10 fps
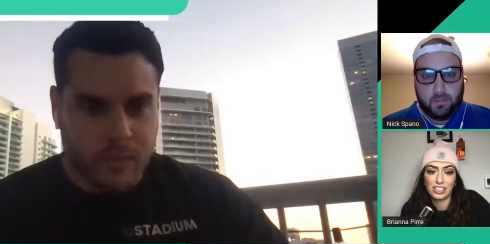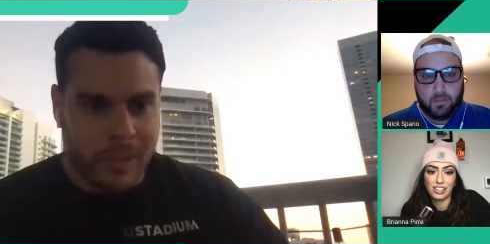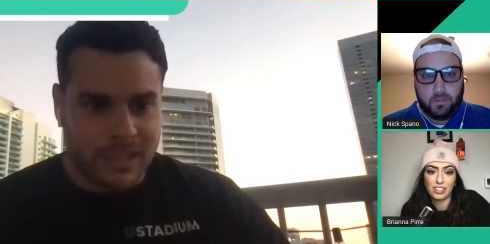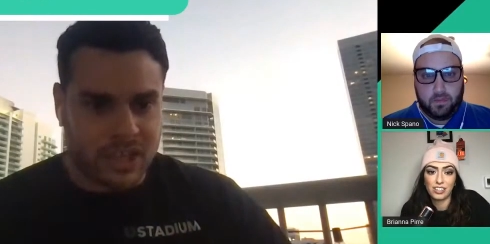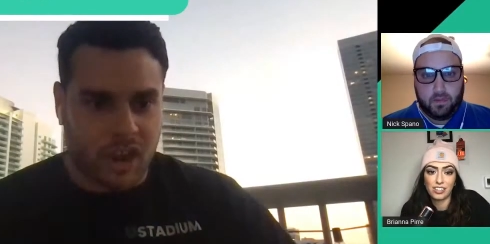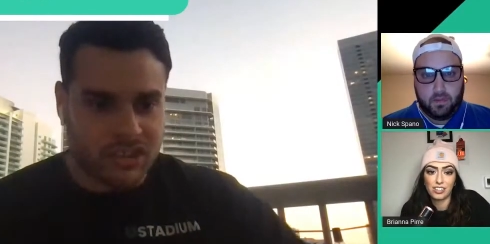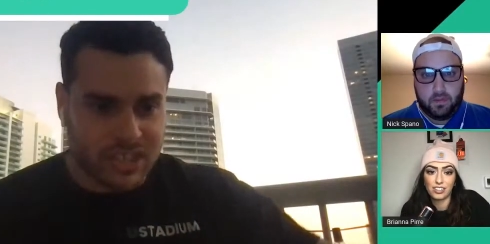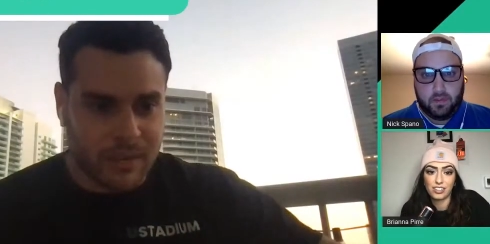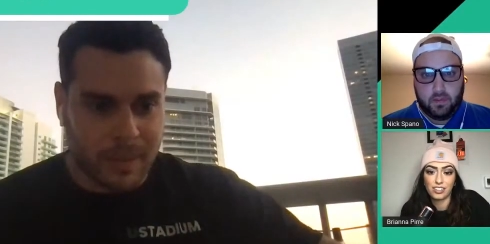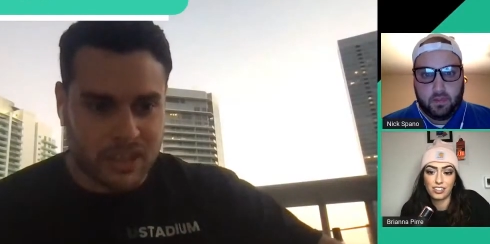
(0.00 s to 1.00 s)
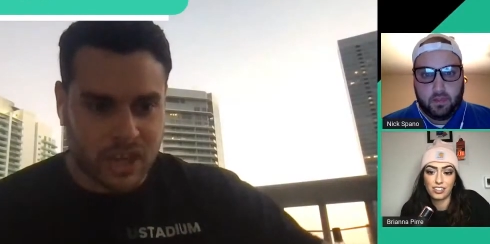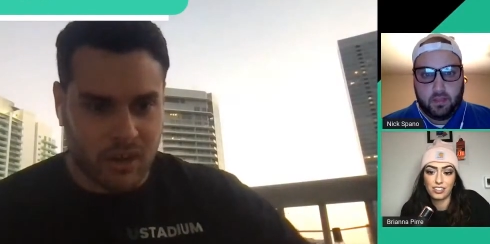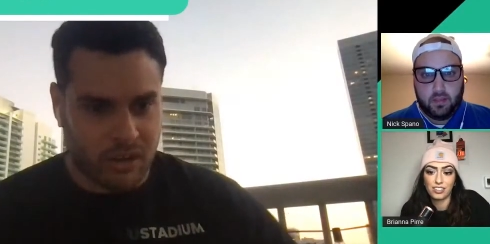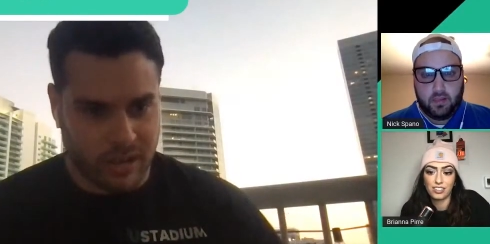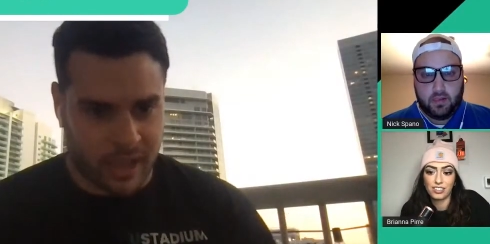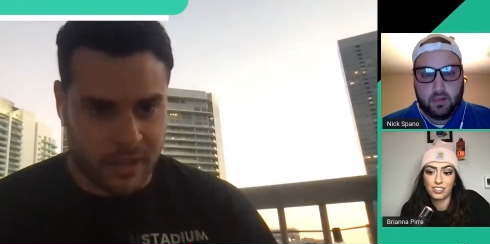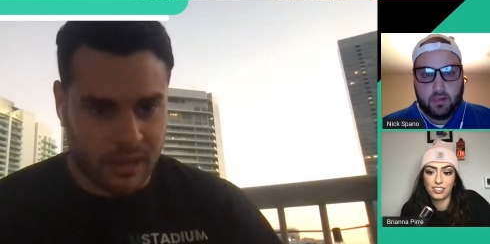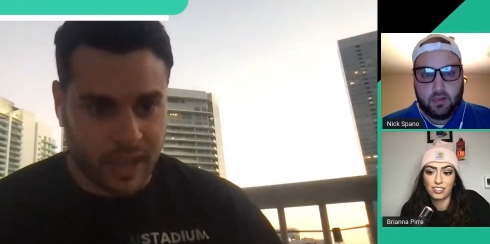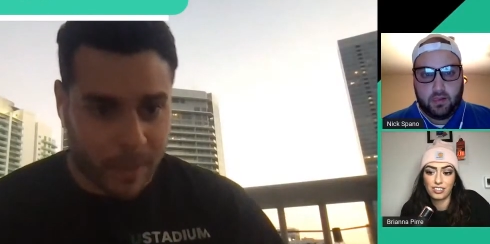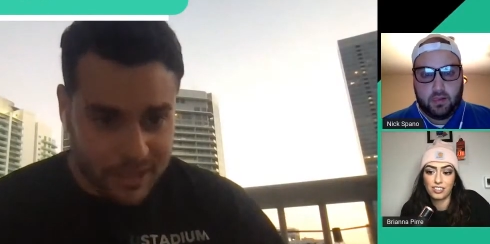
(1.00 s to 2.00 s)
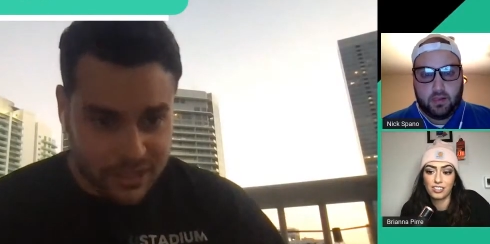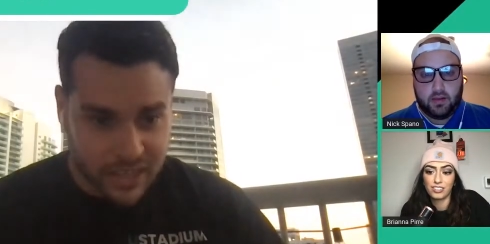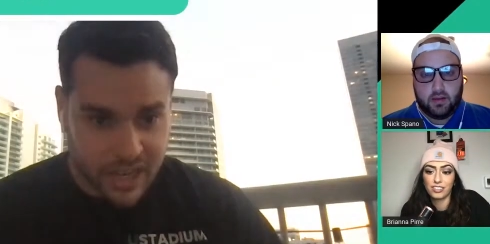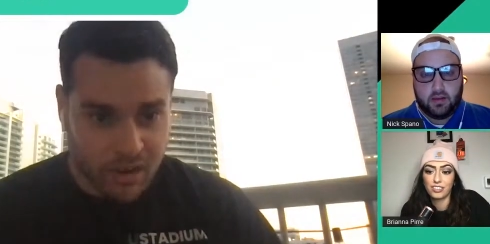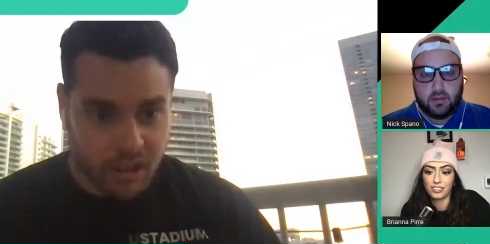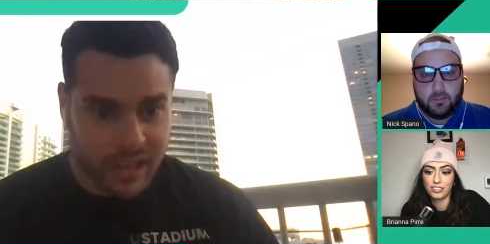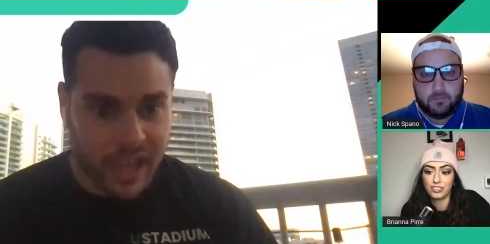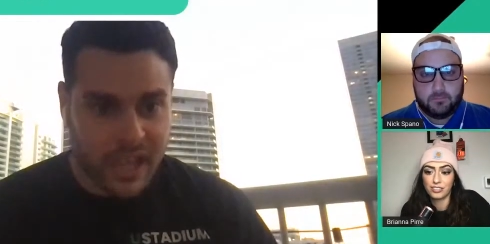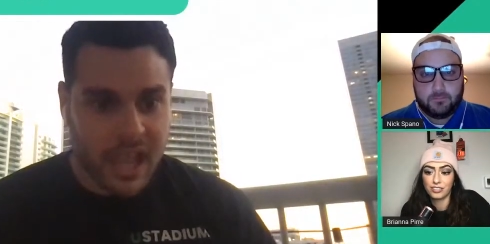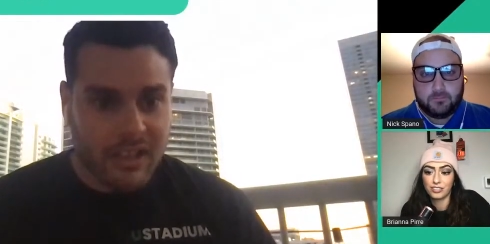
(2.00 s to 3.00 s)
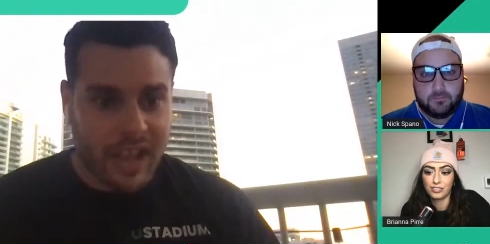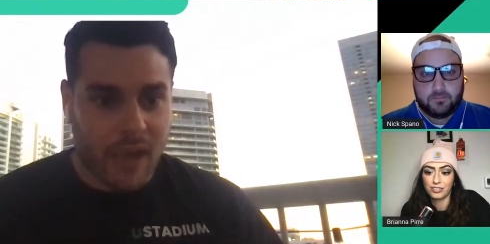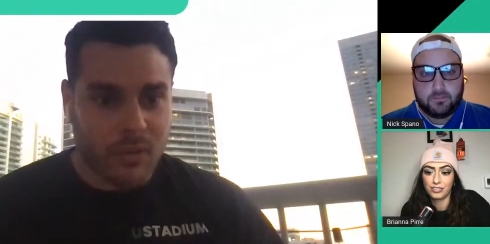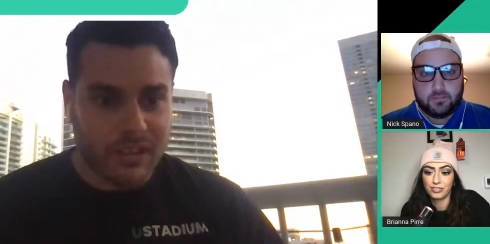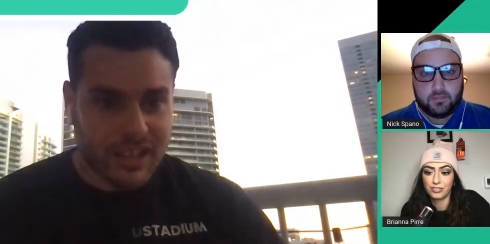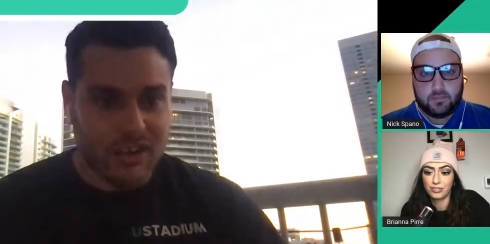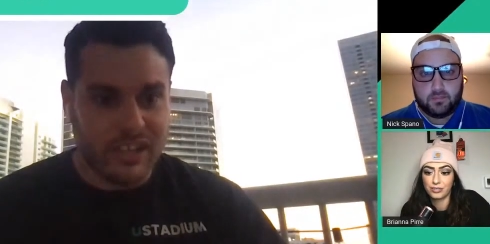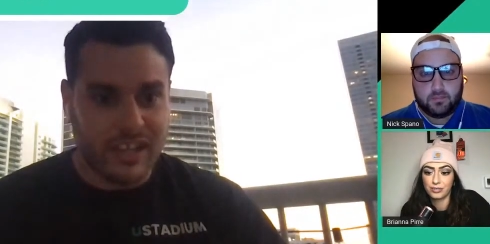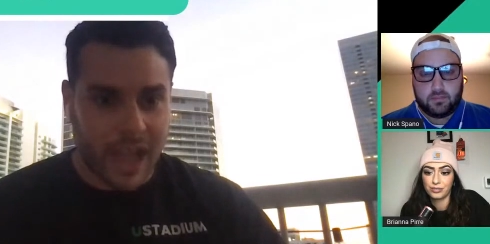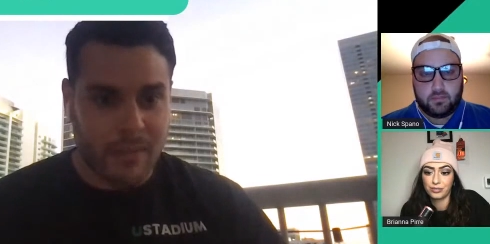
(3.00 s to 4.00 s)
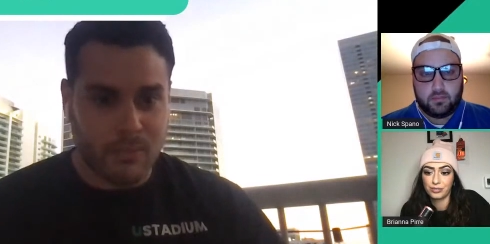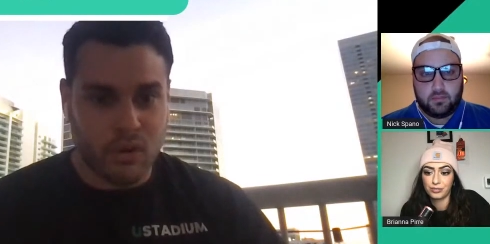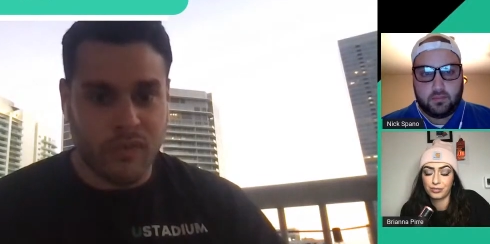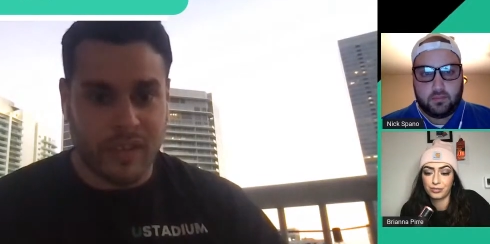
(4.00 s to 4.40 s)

Speaker 1: from my chair. I'll sit in my chair all day. Like I'm going to sit here all day. Like I would literally not move